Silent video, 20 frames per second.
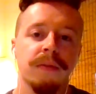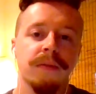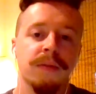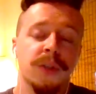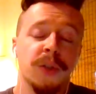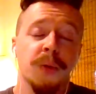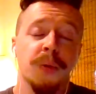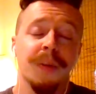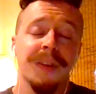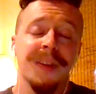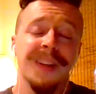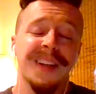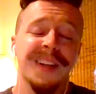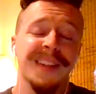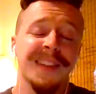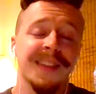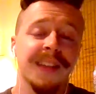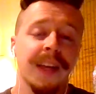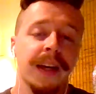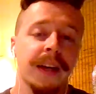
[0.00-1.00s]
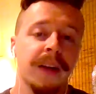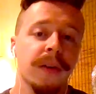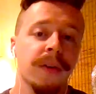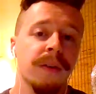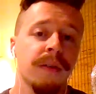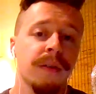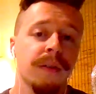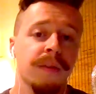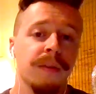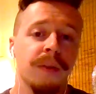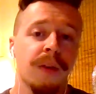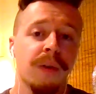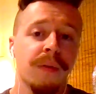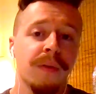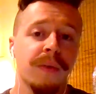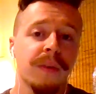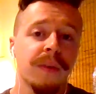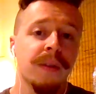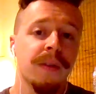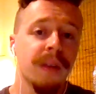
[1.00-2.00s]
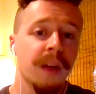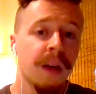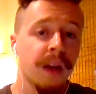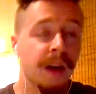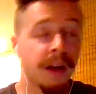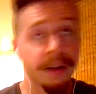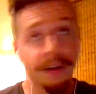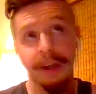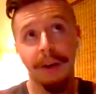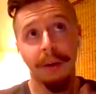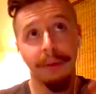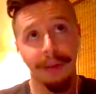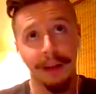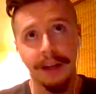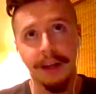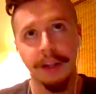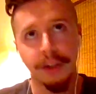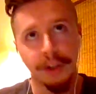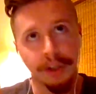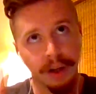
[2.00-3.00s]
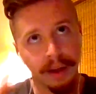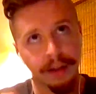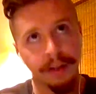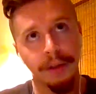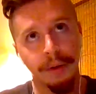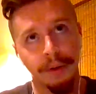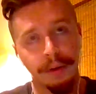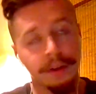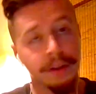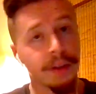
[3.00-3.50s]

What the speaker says: doer than a sayer over like a doer,